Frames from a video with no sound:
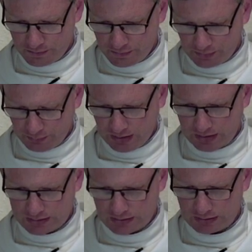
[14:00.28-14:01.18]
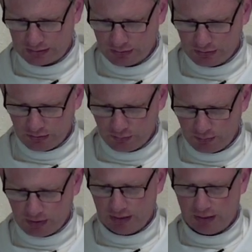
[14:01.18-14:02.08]
We ask that we
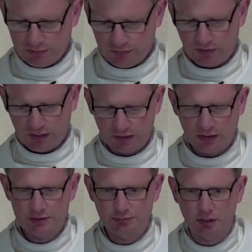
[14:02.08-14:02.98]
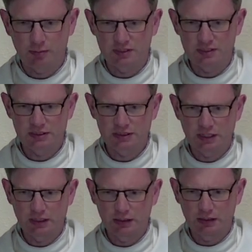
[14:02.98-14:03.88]
may live in this promise today
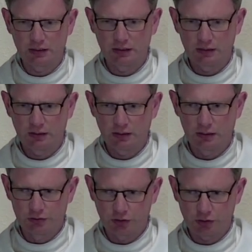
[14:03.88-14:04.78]
and draw